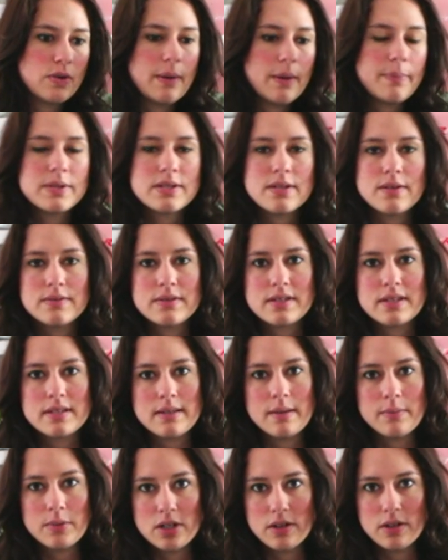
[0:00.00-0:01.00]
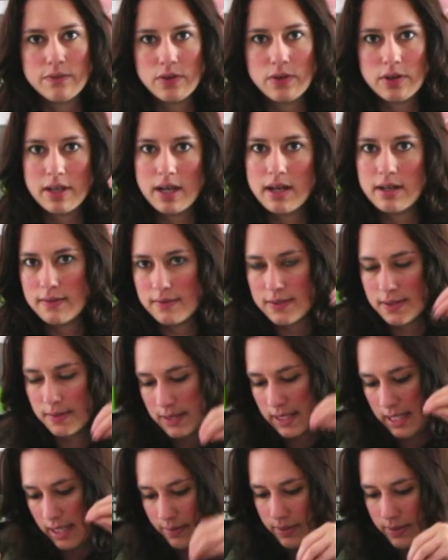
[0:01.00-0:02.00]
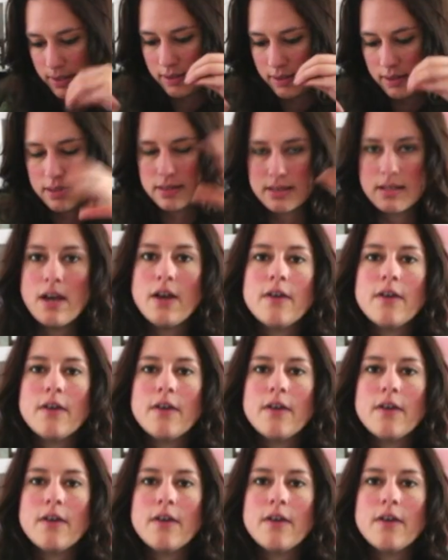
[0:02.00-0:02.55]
episodes because I'm going to forget if something happens like this.